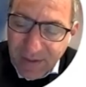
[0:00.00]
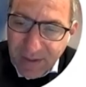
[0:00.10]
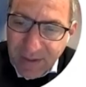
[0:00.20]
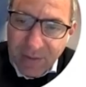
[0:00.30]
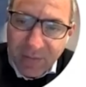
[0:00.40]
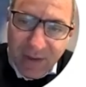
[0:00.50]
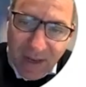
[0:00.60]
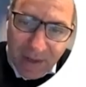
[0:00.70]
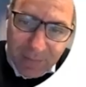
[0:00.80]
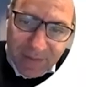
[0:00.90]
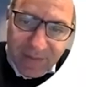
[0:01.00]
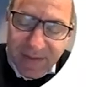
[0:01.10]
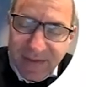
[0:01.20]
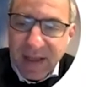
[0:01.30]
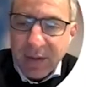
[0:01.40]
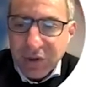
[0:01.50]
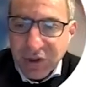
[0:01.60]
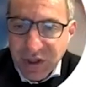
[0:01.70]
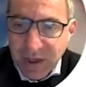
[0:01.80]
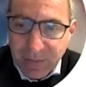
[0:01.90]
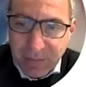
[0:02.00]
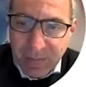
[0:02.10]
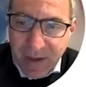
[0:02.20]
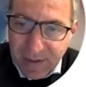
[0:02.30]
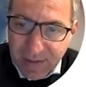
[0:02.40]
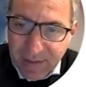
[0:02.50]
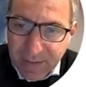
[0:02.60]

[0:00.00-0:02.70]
and how climate is now shaping back